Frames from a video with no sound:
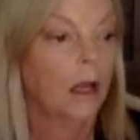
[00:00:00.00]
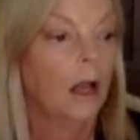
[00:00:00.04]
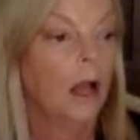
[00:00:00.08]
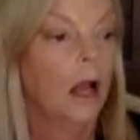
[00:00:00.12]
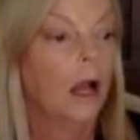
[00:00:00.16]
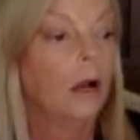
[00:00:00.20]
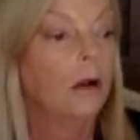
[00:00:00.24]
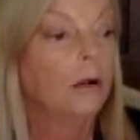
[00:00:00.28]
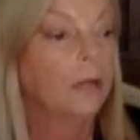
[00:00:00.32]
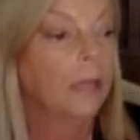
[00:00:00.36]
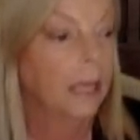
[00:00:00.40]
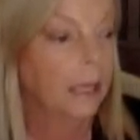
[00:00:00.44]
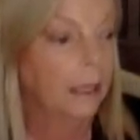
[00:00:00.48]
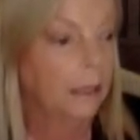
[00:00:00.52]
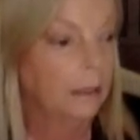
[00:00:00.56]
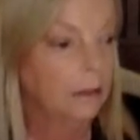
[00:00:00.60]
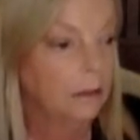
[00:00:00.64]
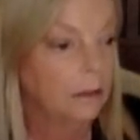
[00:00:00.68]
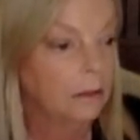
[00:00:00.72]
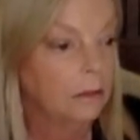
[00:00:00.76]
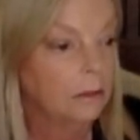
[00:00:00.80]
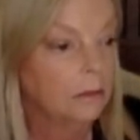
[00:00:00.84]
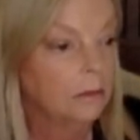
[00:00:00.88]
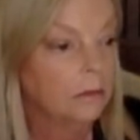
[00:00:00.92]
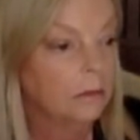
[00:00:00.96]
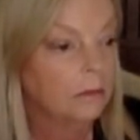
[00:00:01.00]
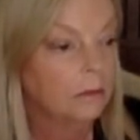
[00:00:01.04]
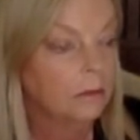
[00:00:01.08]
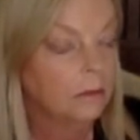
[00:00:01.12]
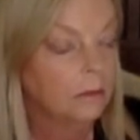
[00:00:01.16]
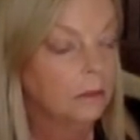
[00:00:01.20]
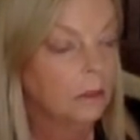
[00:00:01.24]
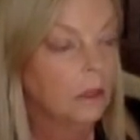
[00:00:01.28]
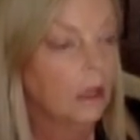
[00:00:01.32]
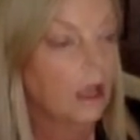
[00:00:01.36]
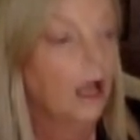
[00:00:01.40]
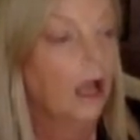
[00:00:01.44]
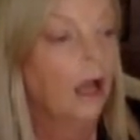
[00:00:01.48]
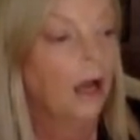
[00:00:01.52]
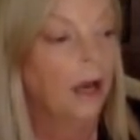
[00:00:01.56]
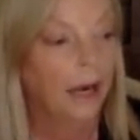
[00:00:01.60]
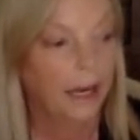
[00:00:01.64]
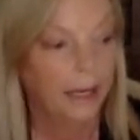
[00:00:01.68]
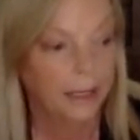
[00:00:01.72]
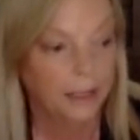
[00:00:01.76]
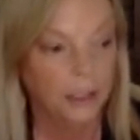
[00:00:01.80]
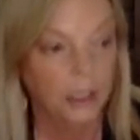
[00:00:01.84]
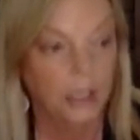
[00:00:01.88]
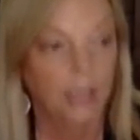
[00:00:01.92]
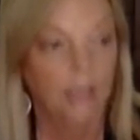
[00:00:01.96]
Okay. All
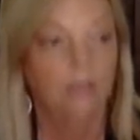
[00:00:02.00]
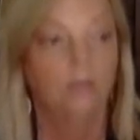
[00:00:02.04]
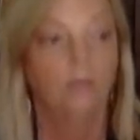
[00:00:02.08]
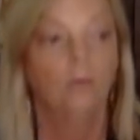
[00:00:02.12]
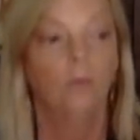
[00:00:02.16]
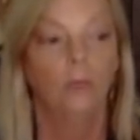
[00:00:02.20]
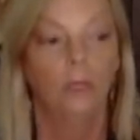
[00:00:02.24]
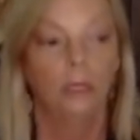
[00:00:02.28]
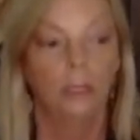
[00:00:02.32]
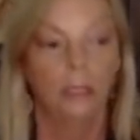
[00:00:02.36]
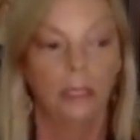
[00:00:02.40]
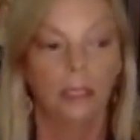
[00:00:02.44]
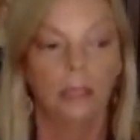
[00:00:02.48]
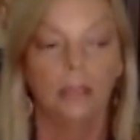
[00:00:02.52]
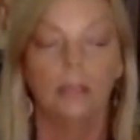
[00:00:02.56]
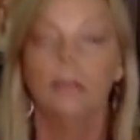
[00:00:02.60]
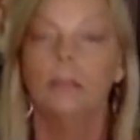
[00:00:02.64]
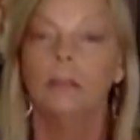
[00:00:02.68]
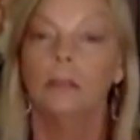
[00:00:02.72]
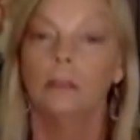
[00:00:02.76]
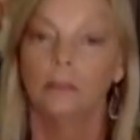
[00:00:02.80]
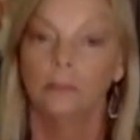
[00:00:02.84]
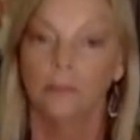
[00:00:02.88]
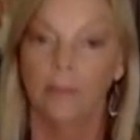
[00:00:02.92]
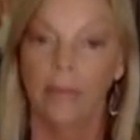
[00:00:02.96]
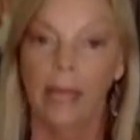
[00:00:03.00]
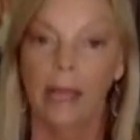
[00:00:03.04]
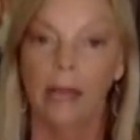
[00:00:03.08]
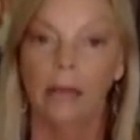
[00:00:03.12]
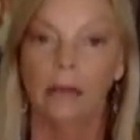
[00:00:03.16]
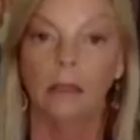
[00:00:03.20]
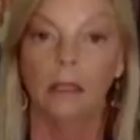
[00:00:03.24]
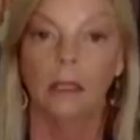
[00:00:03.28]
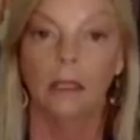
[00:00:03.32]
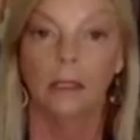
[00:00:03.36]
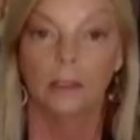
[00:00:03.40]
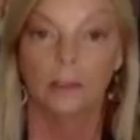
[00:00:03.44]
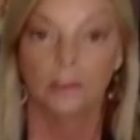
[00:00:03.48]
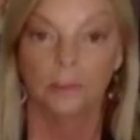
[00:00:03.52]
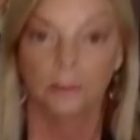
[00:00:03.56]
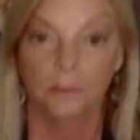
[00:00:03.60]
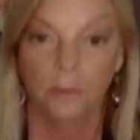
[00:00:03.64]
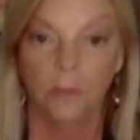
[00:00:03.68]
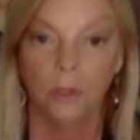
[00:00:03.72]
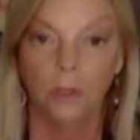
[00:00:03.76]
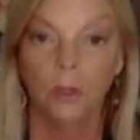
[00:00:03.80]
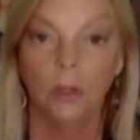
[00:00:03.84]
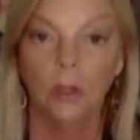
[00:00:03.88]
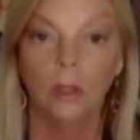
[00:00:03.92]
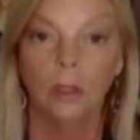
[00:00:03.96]
right, Jay. Will he serve out his
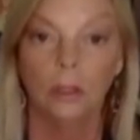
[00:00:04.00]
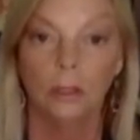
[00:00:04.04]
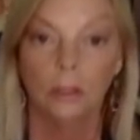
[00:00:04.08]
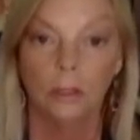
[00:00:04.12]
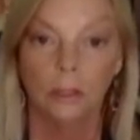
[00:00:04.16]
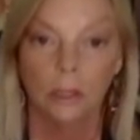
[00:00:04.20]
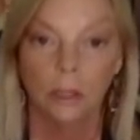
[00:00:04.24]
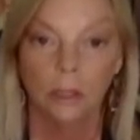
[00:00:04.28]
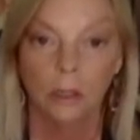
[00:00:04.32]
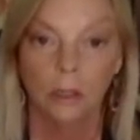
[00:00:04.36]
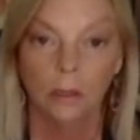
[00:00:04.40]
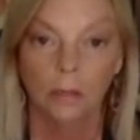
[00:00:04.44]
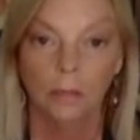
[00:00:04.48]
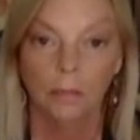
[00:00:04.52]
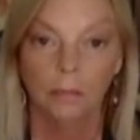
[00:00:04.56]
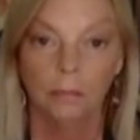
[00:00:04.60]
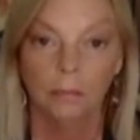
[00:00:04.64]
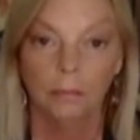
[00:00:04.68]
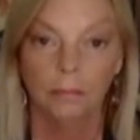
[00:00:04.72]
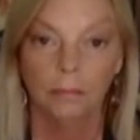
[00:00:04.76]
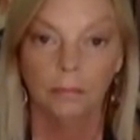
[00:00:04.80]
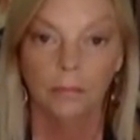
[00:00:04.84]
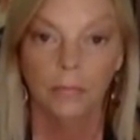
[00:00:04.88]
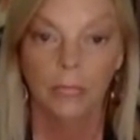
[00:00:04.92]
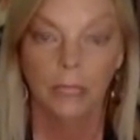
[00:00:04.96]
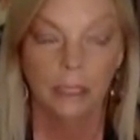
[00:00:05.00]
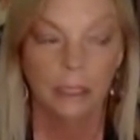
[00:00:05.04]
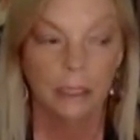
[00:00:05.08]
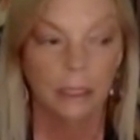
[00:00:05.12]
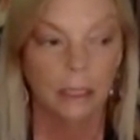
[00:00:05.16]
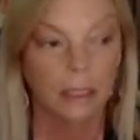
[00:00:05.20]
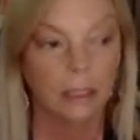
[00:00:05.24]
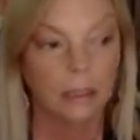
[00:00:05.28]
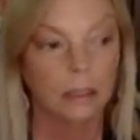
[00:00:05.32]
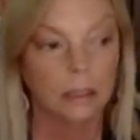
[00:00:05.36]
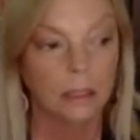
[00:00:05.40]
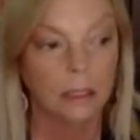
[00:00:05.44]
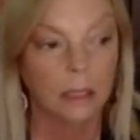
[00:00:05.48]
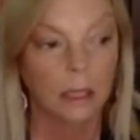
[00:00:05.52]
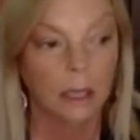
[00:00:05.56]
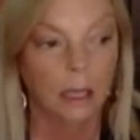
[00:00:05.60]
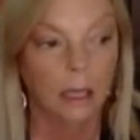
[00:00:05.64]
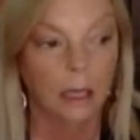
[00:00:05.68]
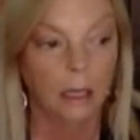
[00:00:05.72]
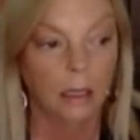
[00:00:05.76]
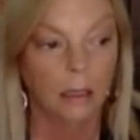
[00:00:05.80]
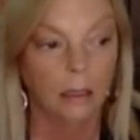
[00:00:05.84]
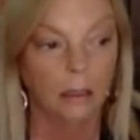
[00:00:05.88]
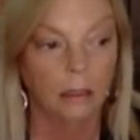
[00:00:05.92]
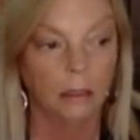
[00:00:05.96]
full term? Because he's got
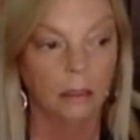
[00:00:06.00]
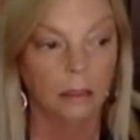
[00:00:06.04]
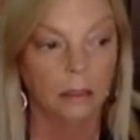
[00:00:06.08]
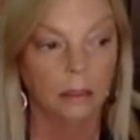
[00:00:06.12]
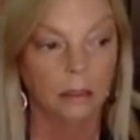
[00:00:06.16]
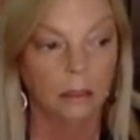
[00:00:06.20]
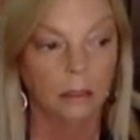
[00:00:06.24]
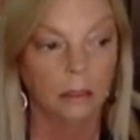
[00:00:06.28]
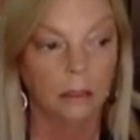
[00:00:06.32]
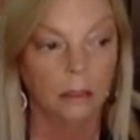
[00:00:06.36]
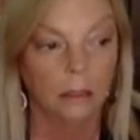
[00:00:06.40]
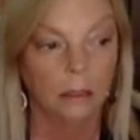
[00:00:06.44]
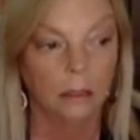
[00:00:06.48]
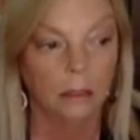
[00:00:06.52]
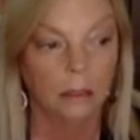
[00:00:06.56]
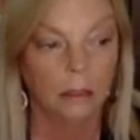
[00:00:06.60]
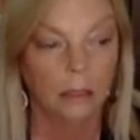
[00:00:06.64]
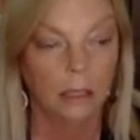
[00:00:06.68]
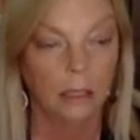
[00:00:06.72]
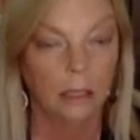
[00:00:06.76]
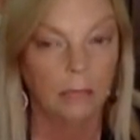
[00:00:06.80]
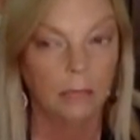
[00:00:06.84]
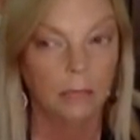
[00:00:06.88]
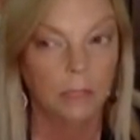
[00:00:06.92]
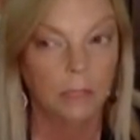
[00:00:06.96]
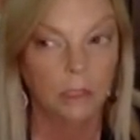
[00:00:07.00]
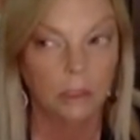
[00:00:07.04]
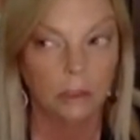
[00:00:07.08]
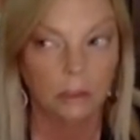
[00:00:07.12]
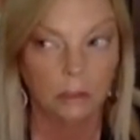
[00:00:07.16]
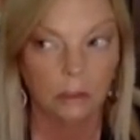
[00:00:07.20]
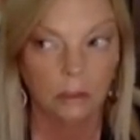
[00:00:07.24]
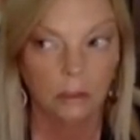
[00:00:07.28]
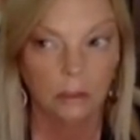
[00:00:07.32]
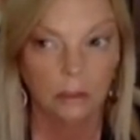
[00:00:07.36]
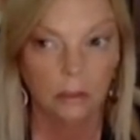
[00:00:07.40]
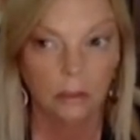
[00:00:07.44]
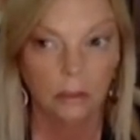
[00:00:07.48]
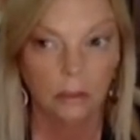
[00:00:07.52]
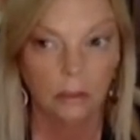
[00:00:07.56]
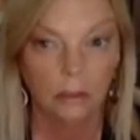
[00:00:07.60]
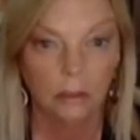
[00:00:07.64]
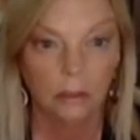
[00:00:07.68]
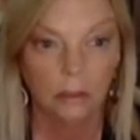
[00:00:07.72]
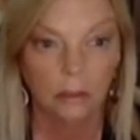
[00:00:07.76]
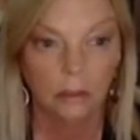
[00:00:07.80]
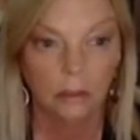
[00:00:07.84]
how much longer?